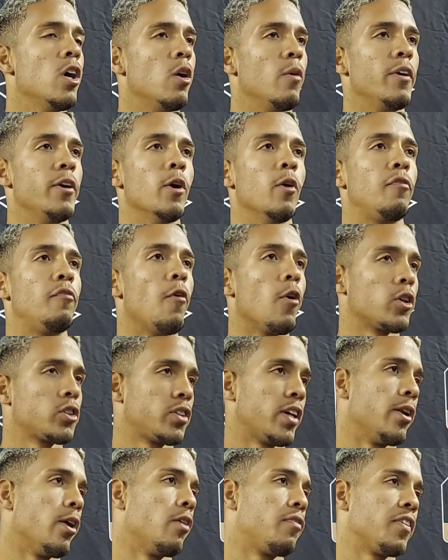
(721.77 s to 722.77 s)
We're not focused
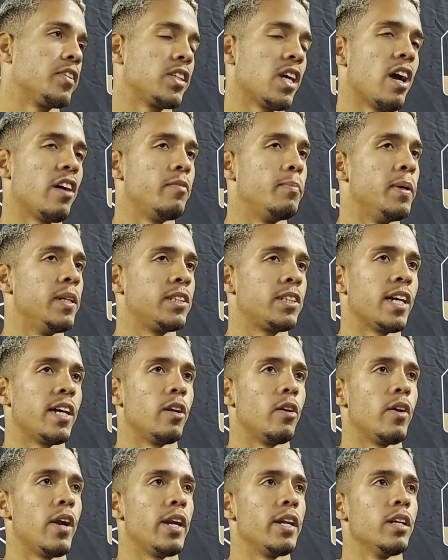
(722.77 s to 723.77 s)
enough, as I have been said
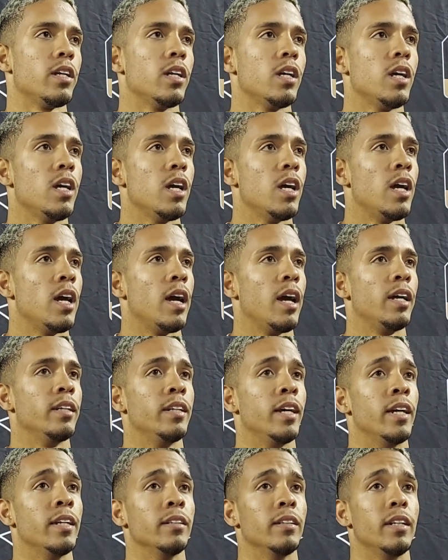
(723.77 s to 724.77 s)
already. And
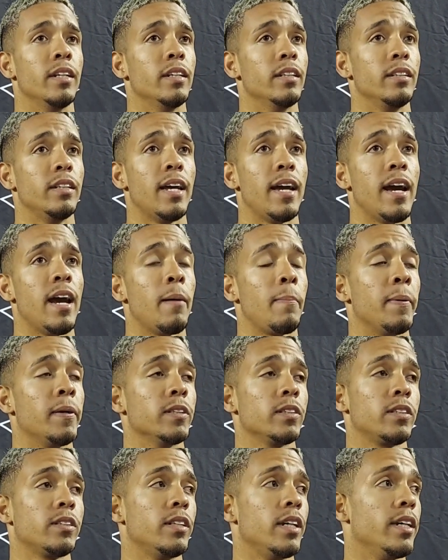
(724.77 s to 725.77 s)
then that
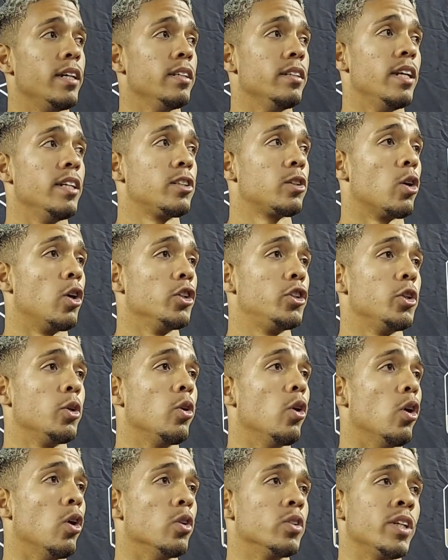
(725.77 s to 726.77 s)
happens. They scored two
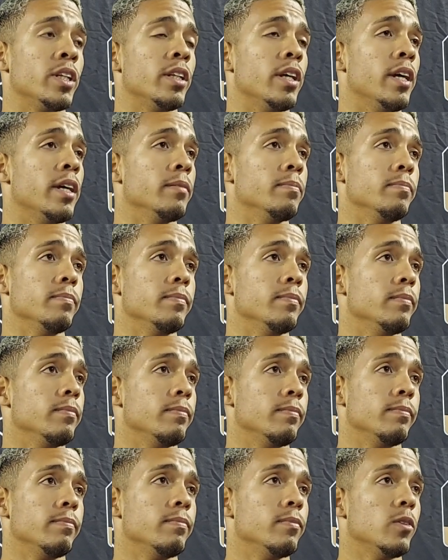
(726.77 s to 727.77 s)
goals, and then
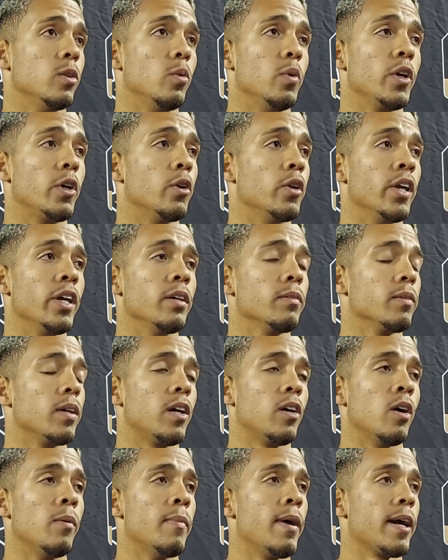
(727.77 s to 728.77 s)
we couldn't
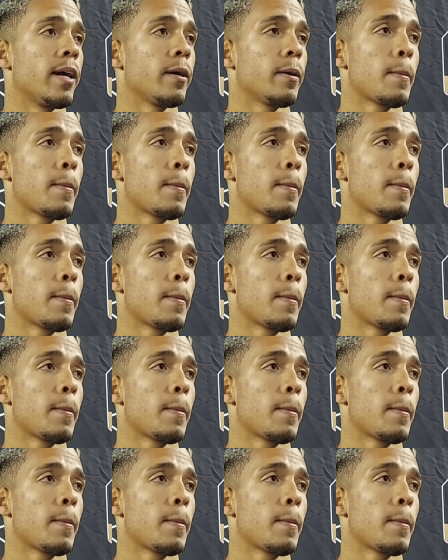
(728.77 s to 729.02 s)
come back.